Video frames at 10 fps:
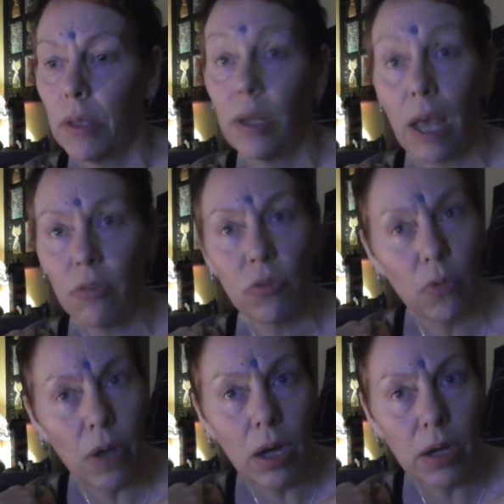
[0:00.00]
It has
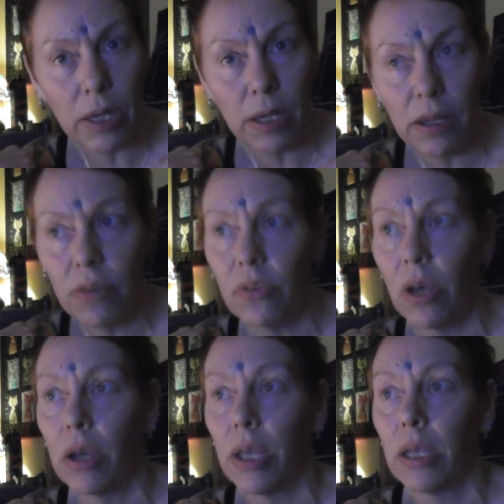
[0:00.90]
to die and it is
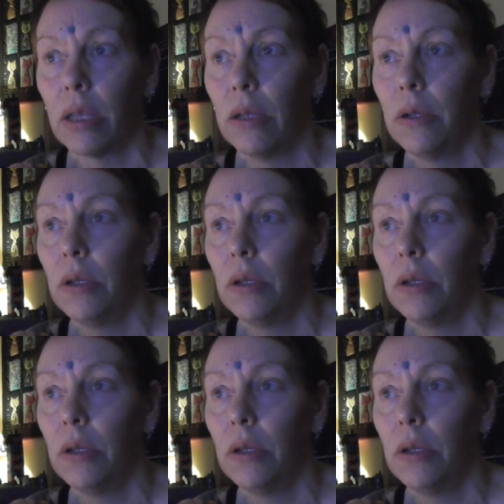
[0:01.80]
dying.